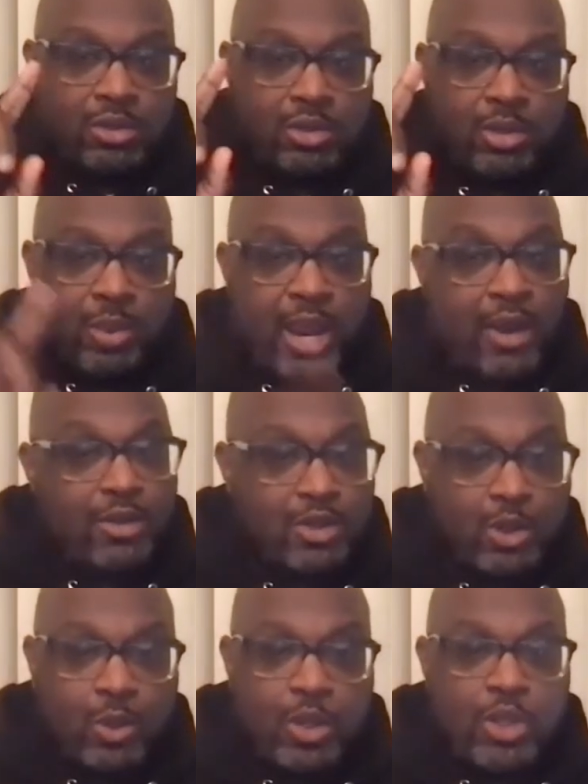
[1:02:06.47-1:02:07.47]
your parents
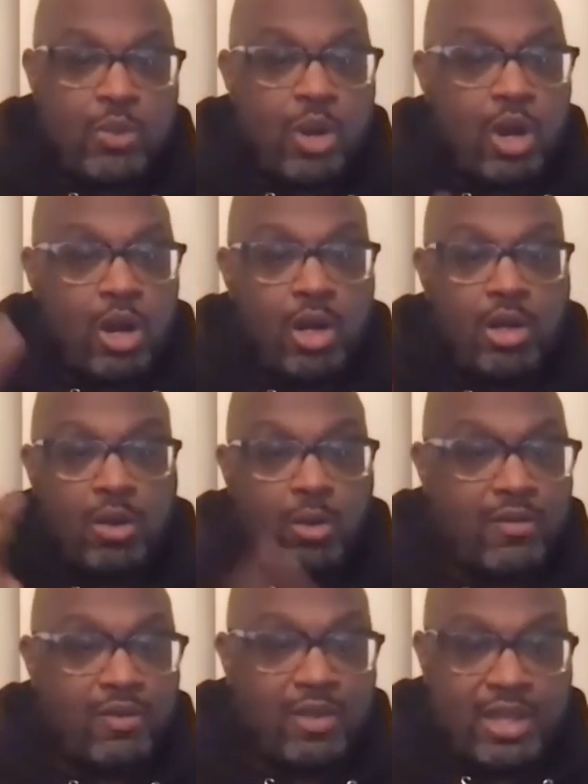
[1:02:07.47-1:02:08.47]
know where you are or
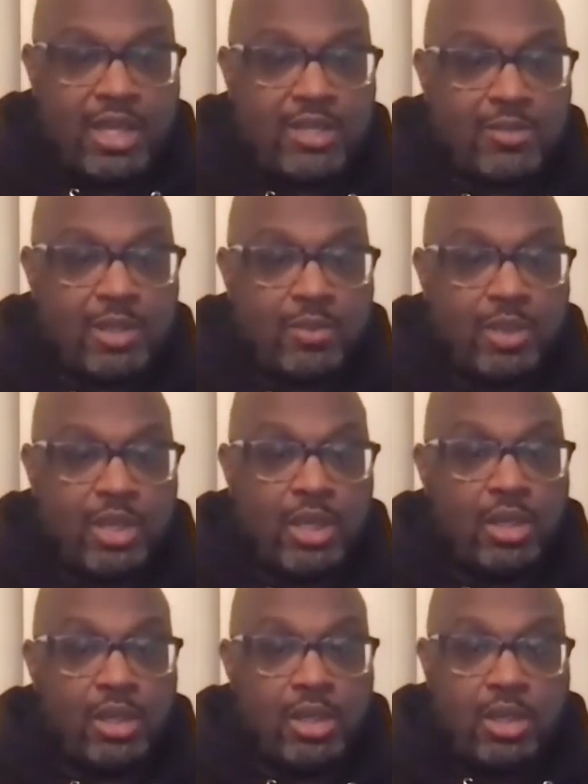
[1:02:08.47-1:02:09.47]
whatever the case may be.